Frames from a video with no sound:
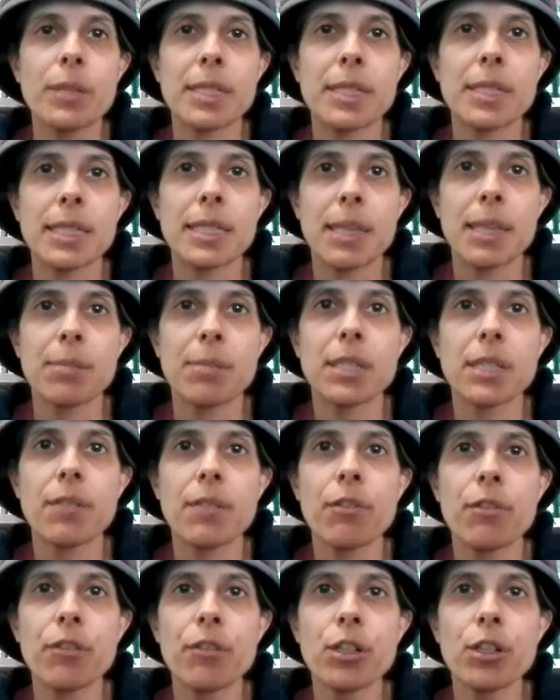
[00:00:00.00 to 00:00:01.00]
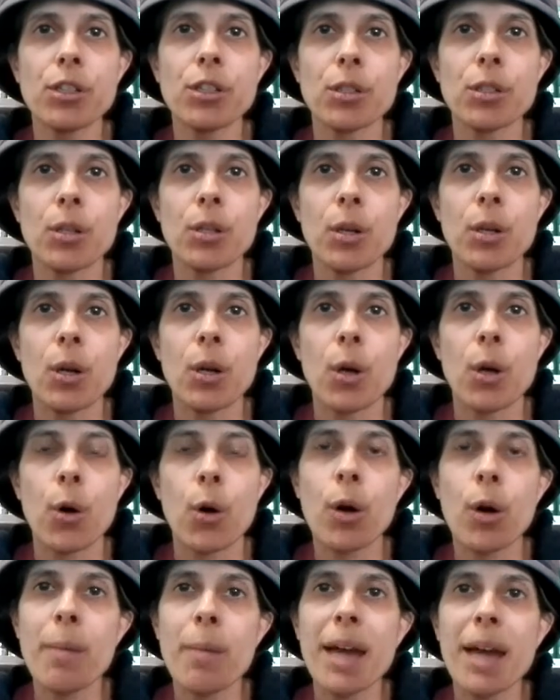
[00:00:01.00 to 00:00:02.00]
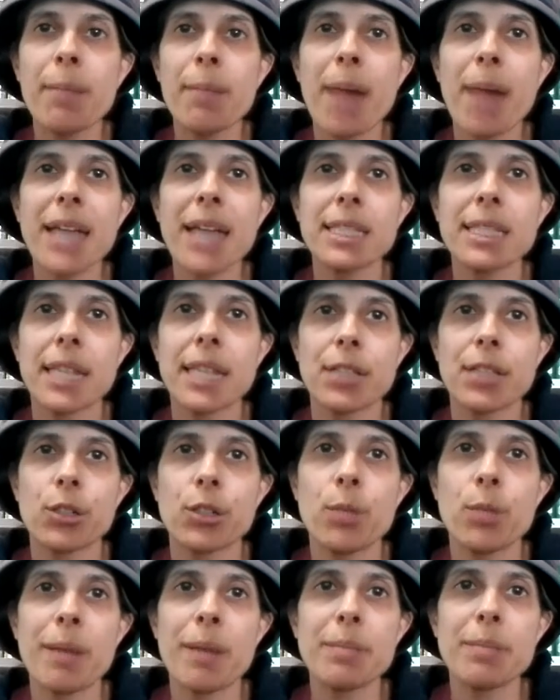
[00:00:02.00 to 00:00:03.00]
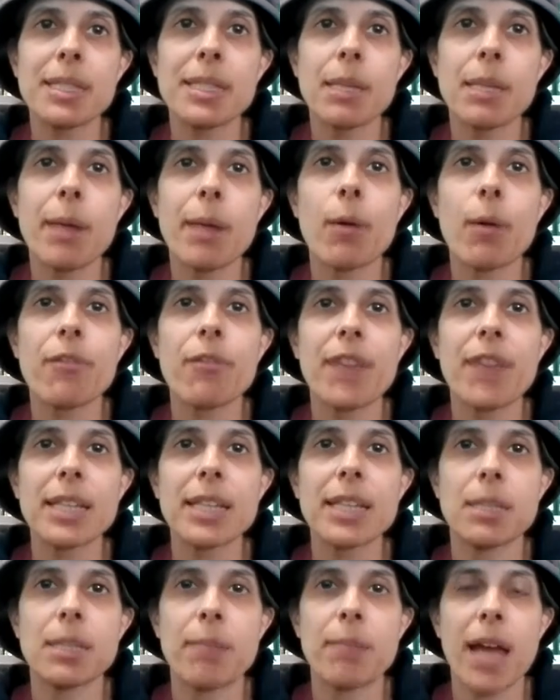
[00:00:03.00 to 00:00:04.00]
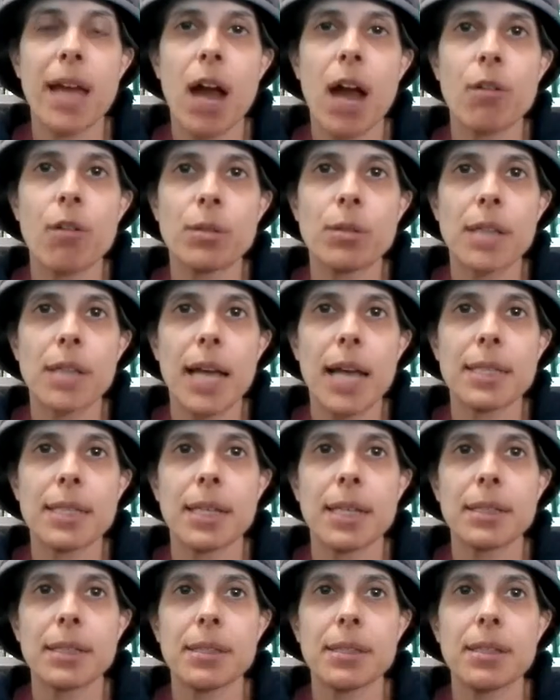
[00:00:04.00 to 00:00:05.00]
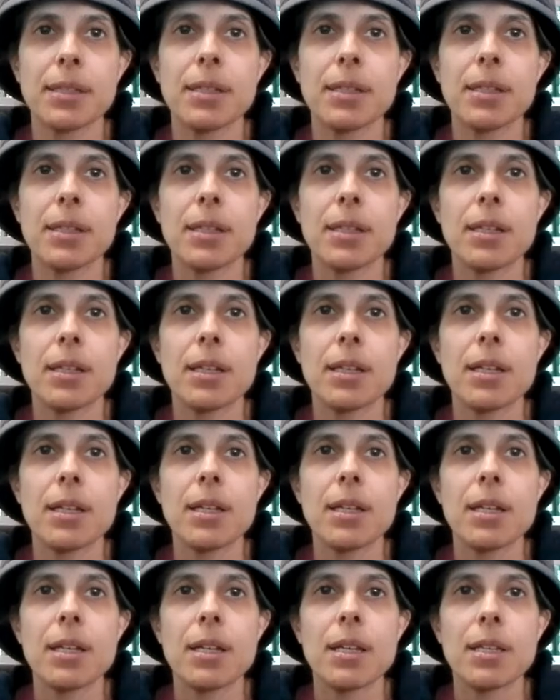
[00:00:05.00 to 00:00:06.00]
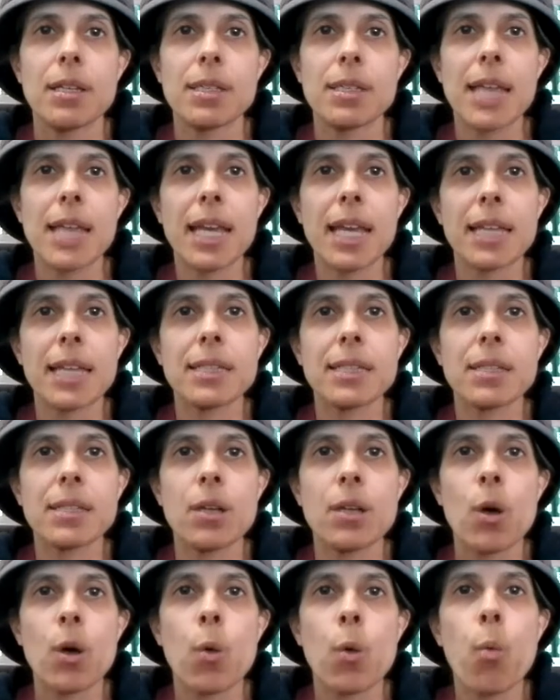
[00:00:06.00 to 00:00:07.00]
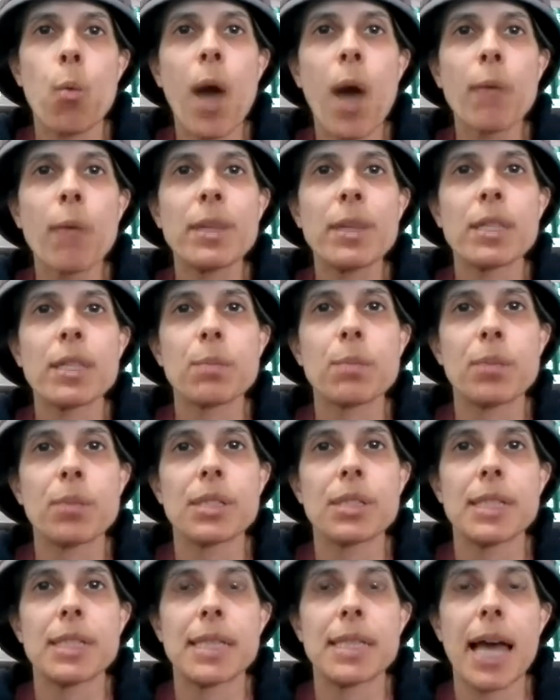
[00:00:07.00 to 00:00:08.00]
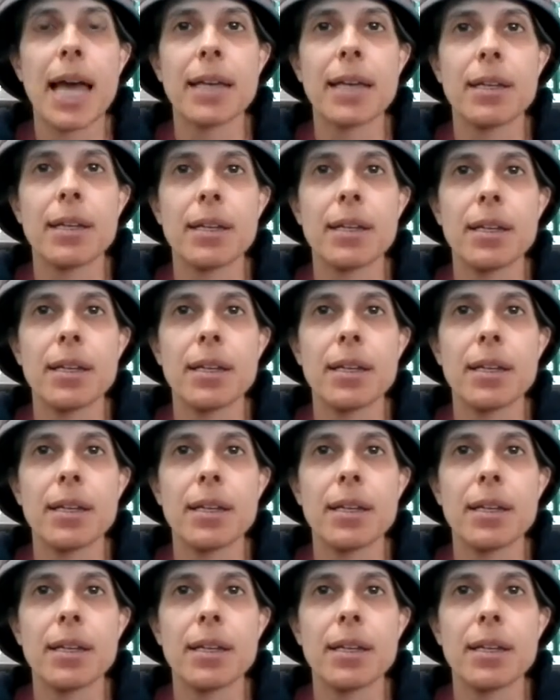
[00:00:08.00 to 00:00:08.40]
who is the subject of the verse, or about a bystander who might be somehow affected by Aaron's conduct? Second, why would this person die?